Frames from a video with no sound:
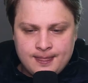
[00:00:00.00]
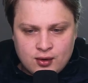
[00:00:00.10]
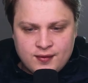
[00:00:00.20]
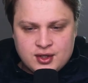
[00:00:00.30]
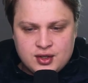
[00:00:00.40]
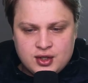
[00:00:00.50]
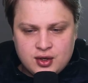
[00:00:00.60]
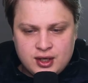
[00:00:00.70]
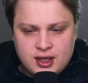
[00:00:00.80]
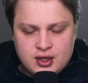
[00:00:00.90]
for eventually
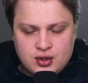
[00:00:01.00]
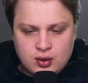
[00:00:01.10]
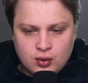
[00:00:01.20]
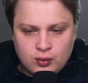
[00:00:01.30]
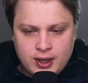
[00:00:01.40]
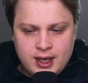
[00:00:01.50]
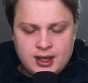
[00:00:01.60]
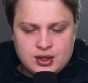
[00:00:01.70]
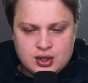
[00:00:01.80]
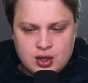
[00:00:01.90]
turning into a
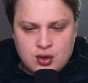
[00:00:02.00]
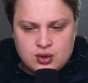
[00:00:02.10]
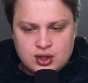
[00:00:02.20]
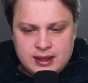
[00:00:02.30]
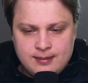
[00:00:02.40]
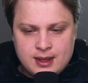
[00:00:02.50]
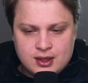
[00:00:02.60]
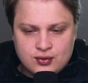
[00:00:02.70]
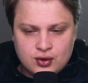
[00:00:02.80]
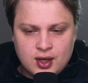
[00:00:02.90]
rain, snow, sleet
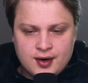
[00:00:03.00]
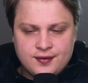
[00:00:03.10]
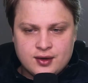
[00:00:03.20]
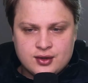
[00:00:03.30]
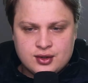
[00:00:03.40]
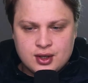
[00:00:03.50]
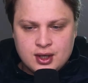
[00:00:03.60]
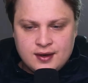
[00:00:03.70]
mix for a lot of folks.